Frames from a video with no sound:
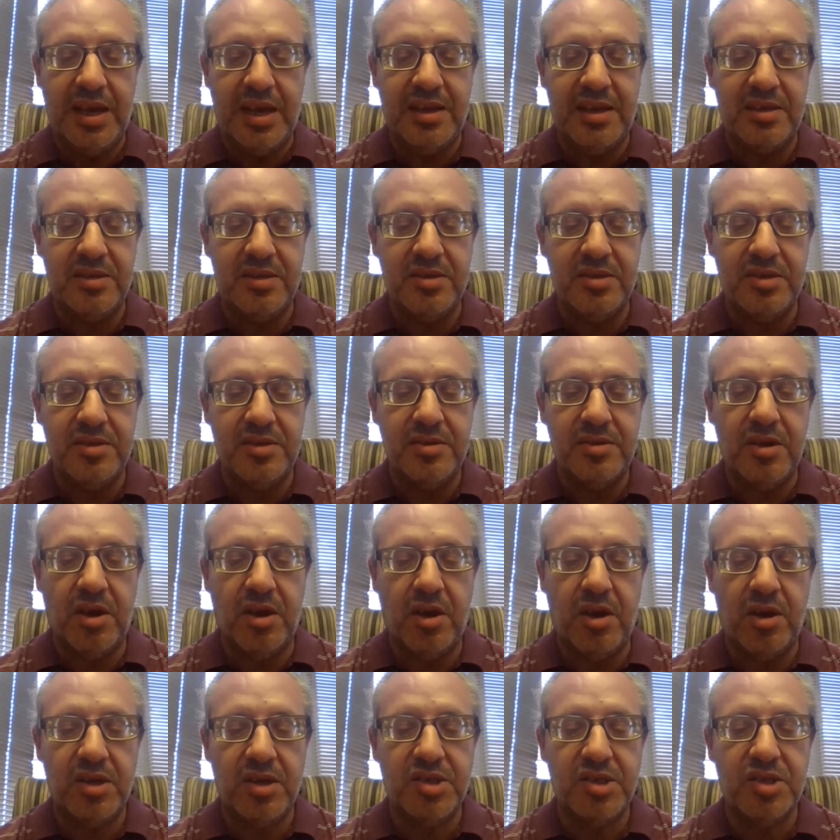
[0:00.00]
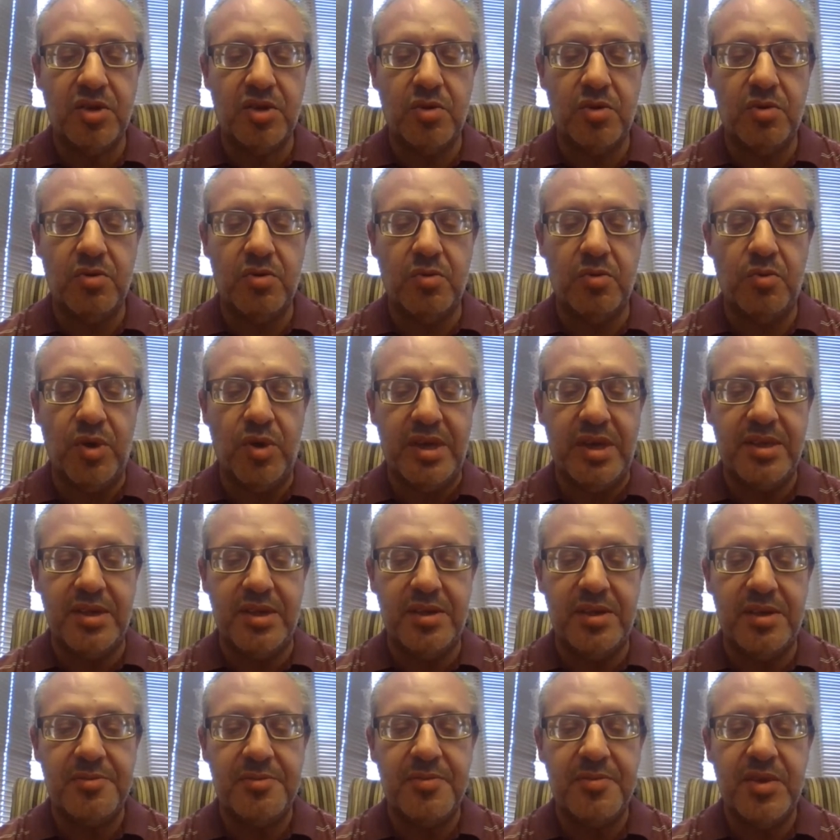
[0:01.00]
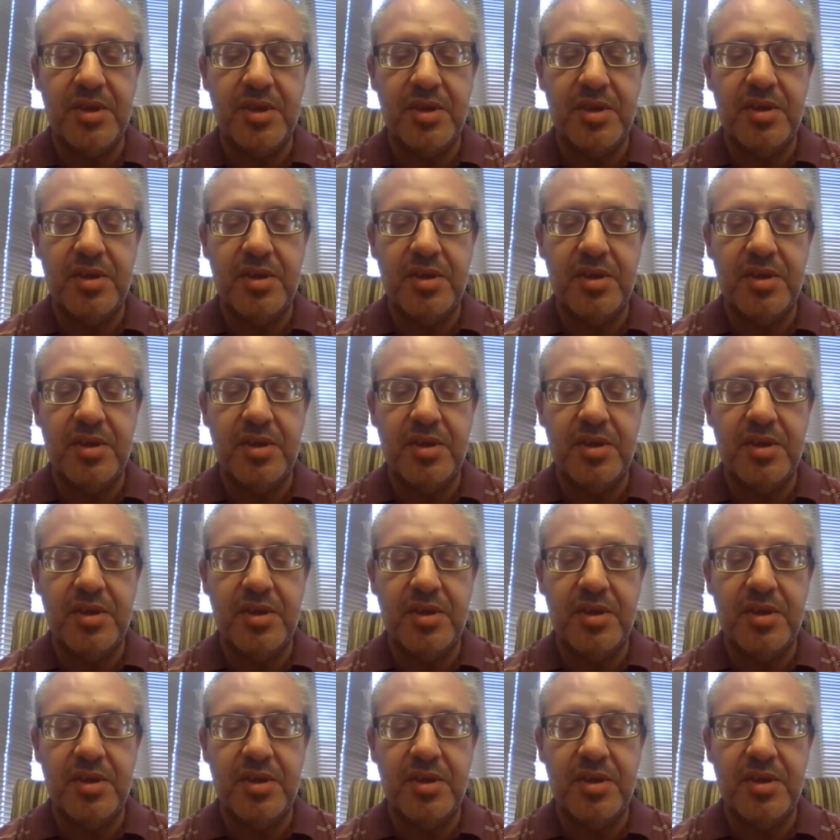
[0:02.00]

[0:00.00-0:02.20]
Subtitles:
and ask whether